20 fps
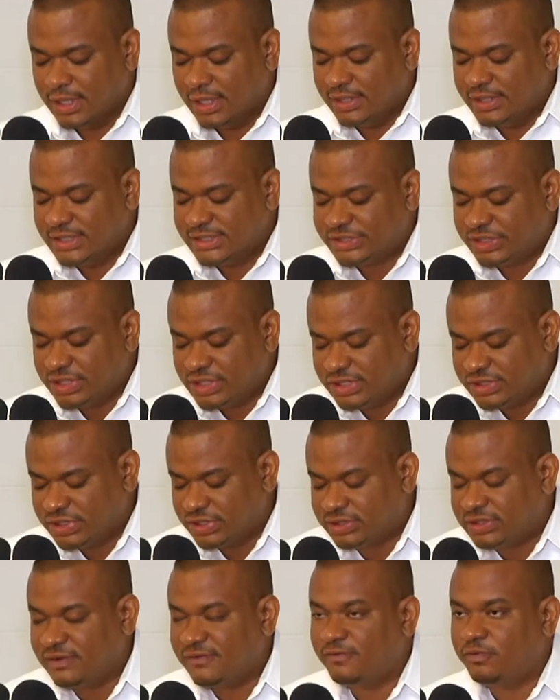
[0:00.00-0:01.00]
This
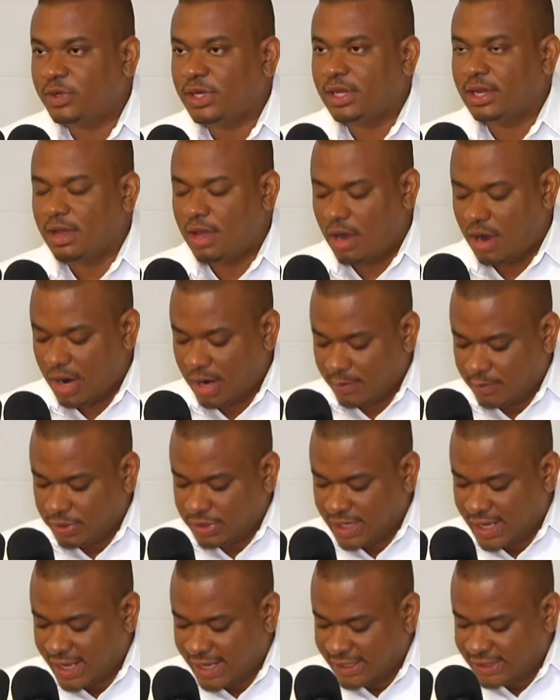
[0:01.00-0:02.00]
initiative will
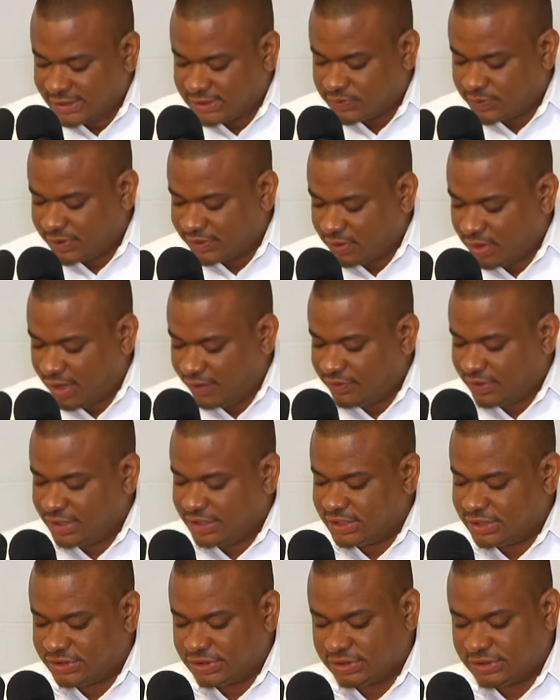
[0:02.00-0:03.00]
harmonize with other
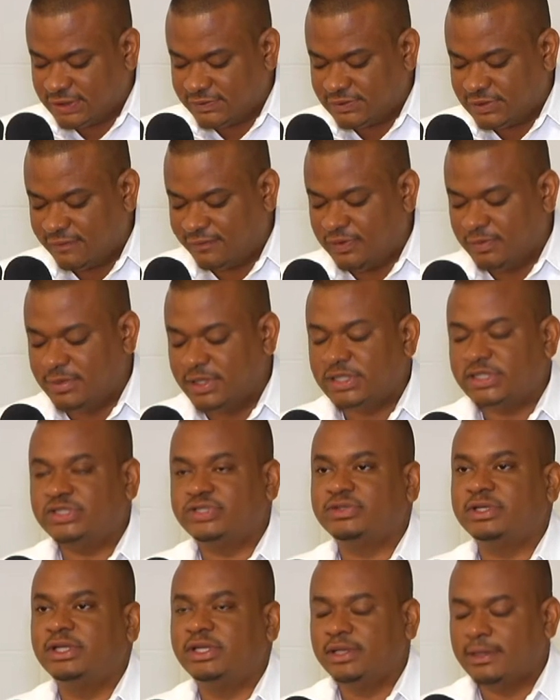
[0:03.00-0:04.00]
initiatives of the
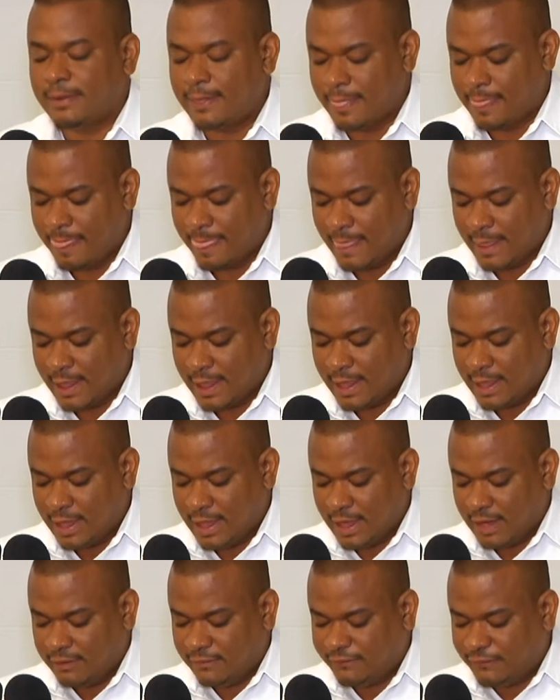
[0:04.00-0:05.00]
ministry.
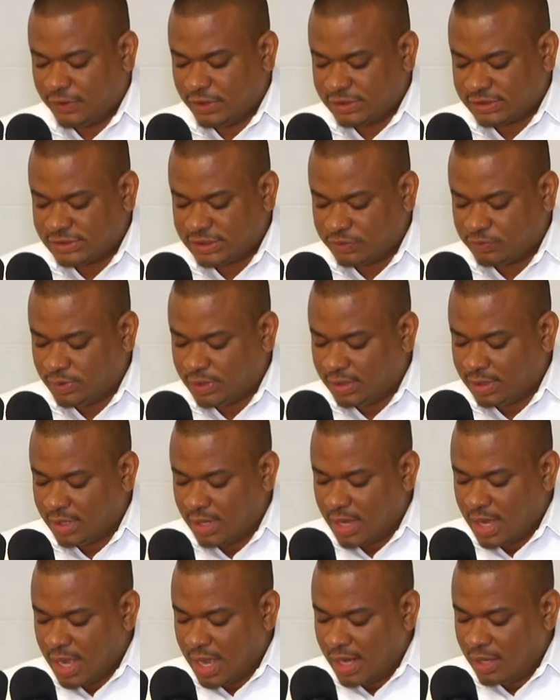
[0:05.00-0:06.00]
And first, it will
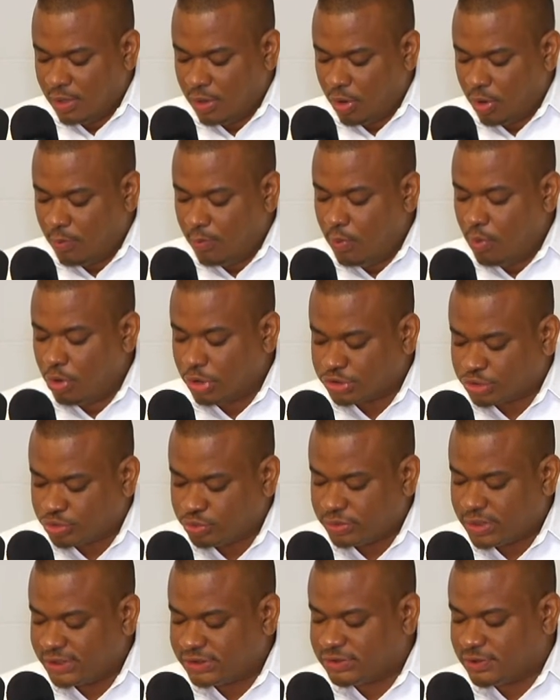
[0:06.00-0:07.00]
allow more
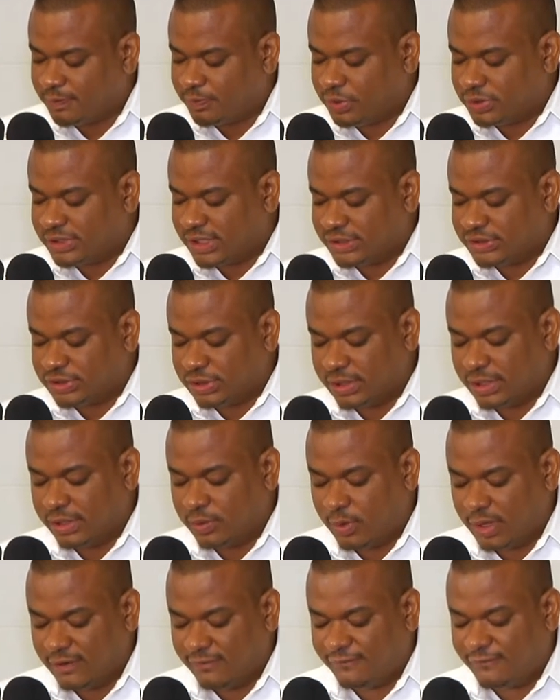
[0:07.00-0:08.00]
students to potentially
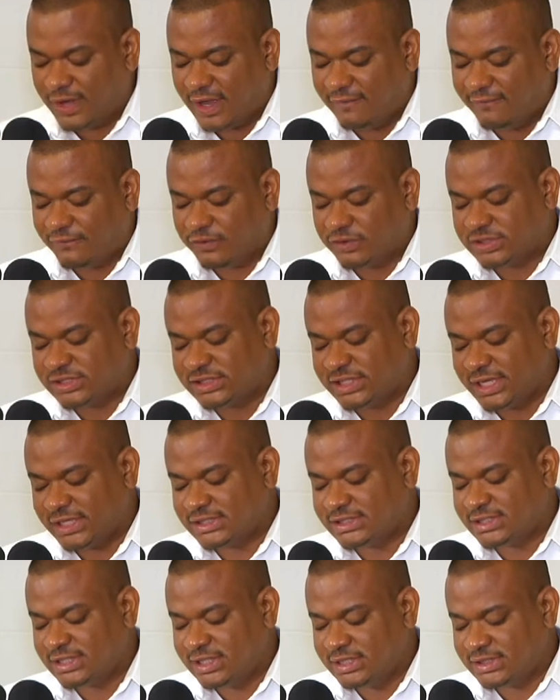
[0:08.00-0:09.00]
qualify for
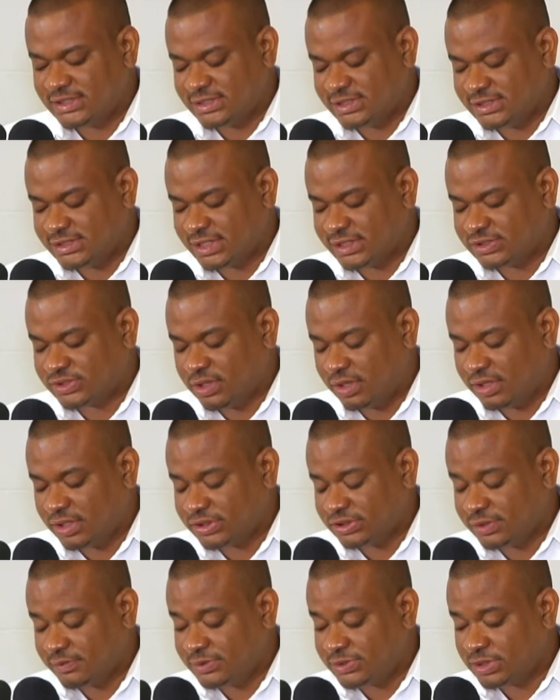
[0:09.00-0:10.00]
CSEC
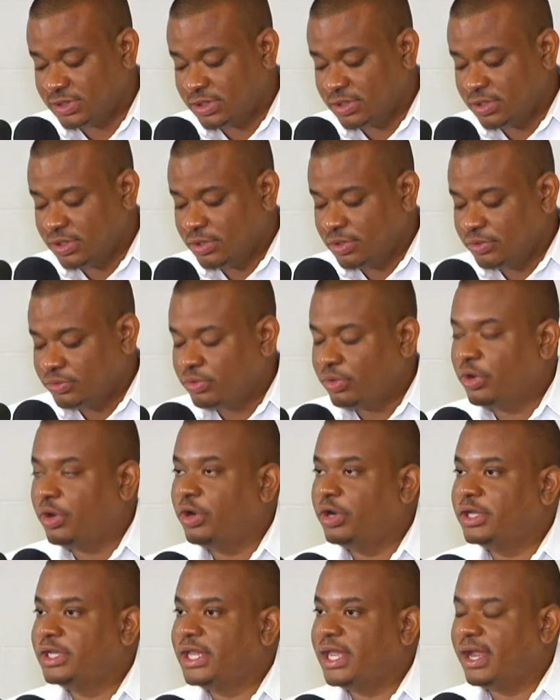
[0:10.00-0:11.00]
scholarships to
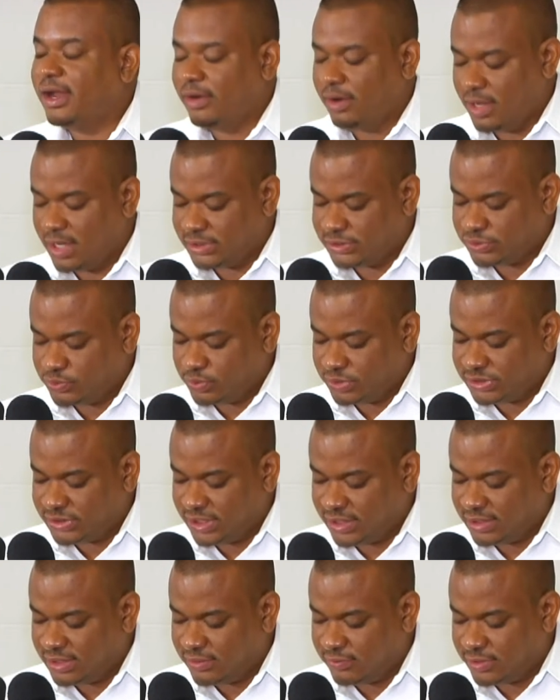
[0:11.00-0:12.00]
earn their
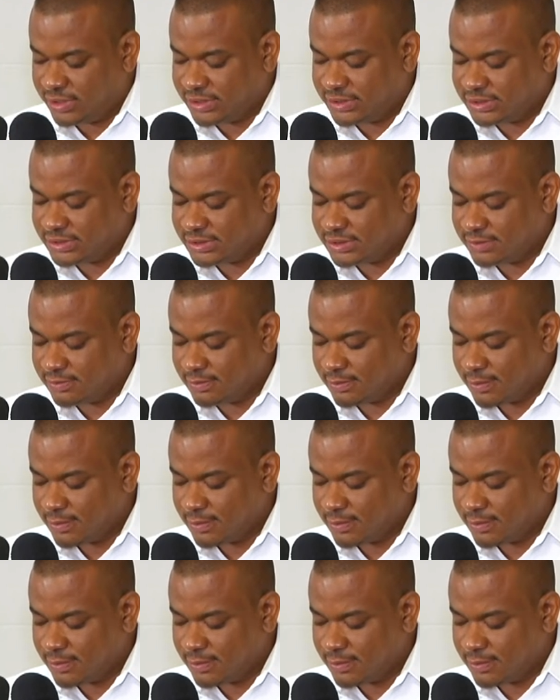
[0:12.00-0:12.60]
associate degrees.